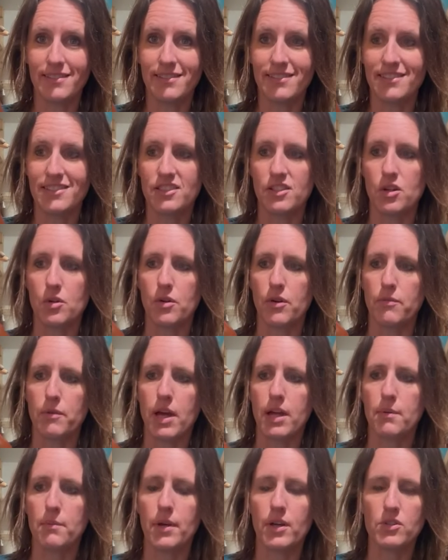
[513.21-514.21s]
So I've
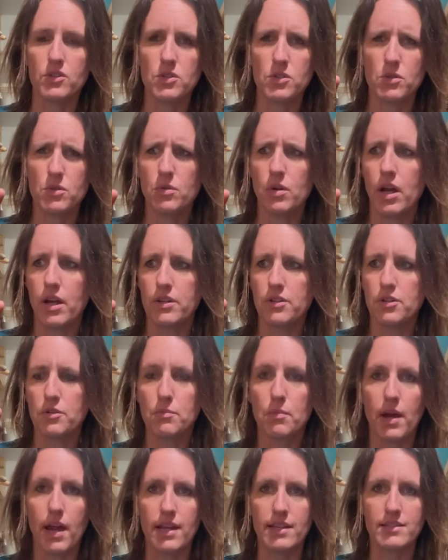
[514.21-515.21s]
got about 200
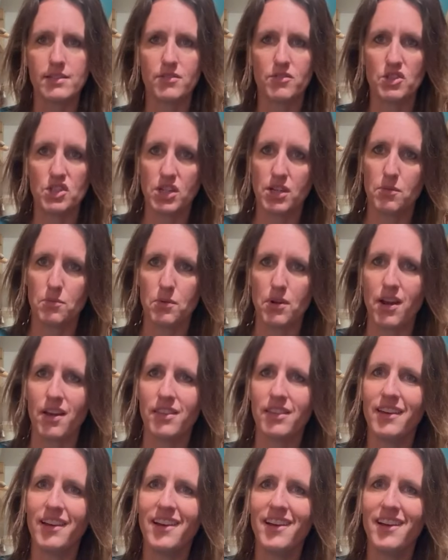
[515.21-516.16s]
pints of chicken broth